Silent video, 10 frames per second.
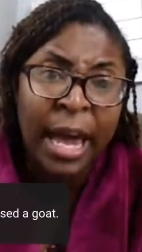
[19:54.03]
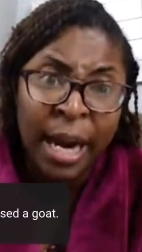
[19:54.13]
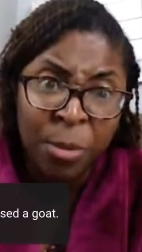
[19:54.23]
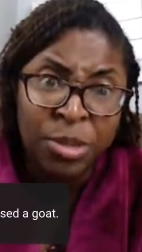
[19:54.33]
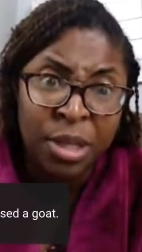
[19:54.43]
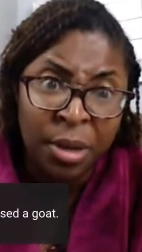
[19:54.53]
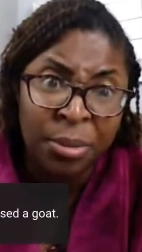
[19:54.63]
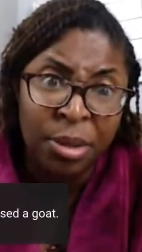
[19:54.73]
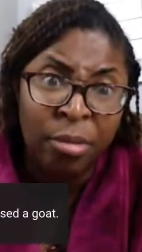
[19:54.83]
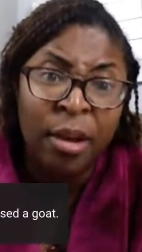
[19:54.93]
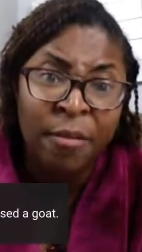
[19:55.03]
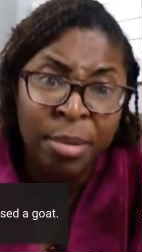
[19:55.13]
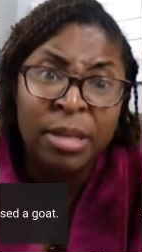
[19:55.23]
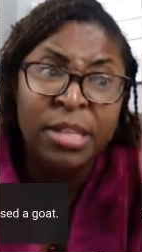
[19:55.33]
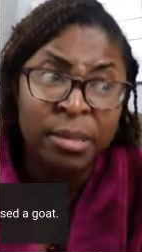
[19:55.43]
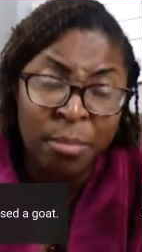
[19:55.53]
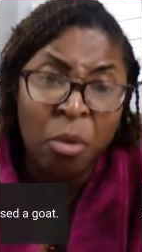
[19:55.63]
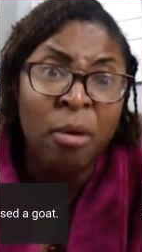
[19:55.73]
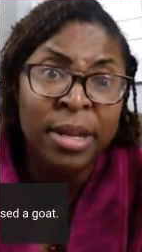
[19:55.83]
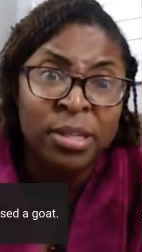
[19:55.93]
And I will tell you, there have been some
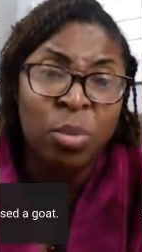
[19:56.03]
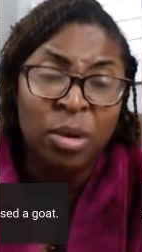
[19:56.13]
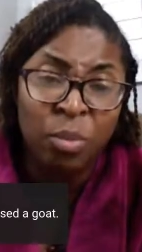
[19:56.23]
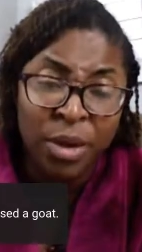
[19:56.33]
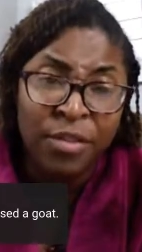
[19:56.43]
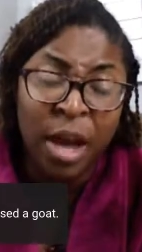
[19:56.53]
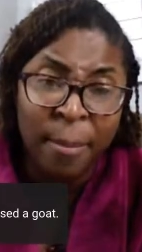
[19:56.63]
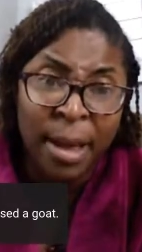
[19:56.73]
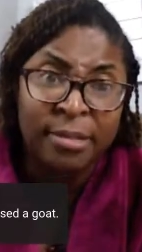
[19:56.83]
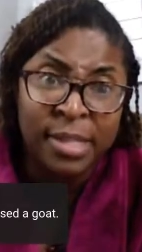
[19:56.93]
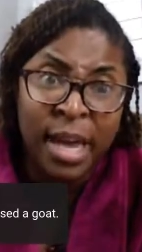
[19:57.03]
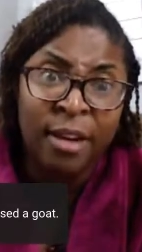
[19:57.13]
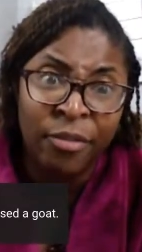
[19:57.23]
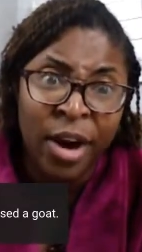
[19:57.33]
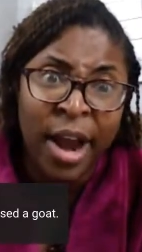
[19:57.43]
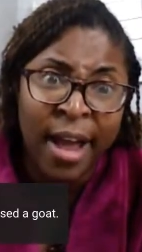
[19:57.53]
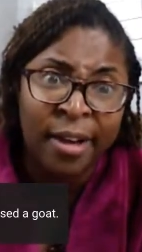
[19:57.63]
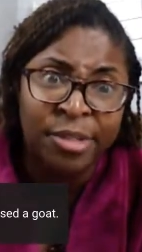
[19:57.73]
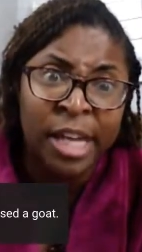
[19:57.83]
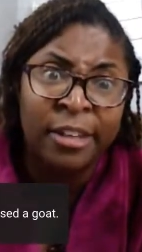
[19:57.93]
mornings when we've come outside of our
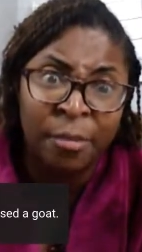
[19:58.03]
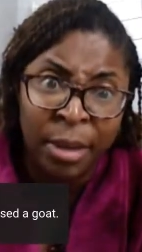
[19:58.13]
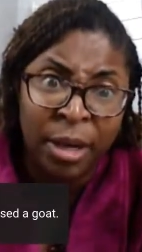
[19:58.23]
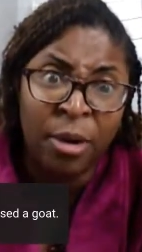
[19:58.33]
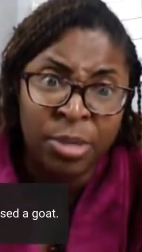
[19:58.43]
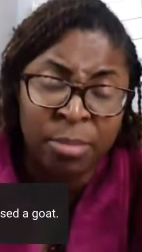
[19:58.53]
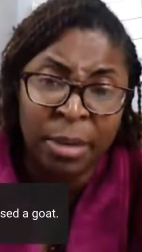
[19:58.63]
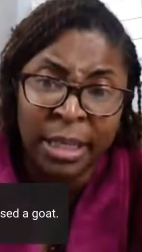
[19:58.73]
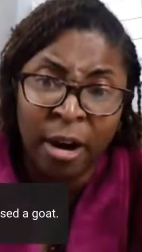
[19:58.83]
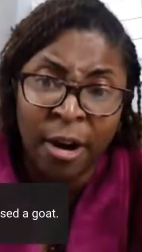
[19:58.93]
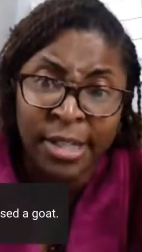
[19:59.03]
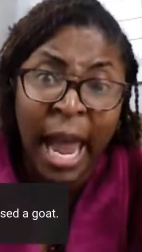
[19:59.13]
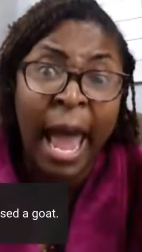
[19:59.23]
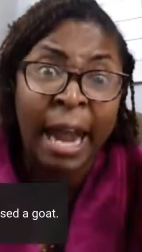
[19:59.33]
house and there have been goats in my yards.